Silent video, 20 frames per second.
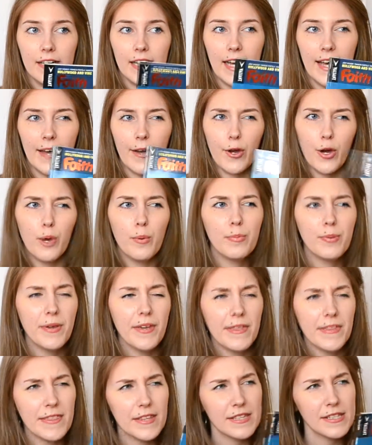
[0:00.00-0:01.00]
I hope
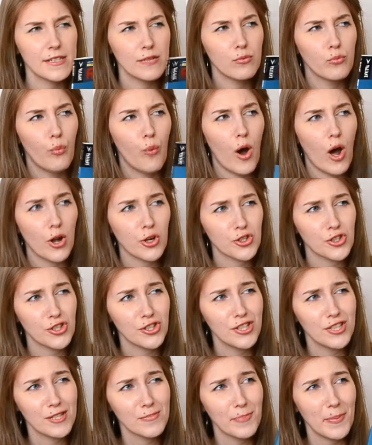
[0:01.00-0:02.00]
he doesn't watch
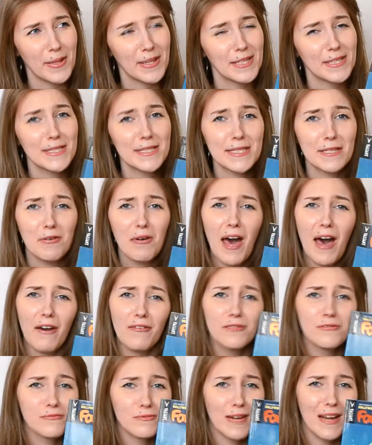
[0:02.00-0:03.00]
this, but I still
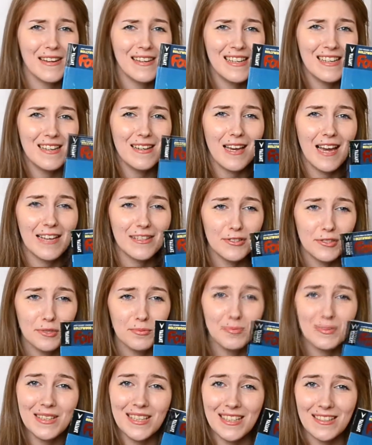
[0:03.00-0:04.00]
haven't read it. I do
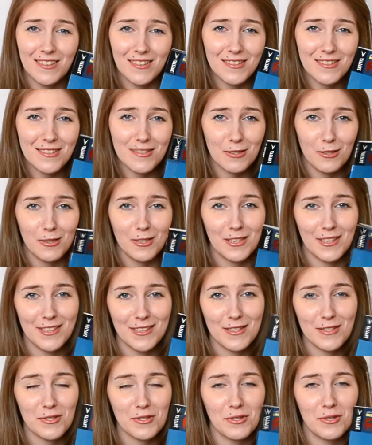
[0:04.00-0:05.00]
plan on starting
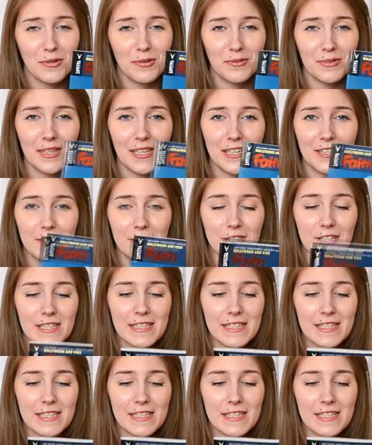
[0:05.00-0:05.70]
it soon. I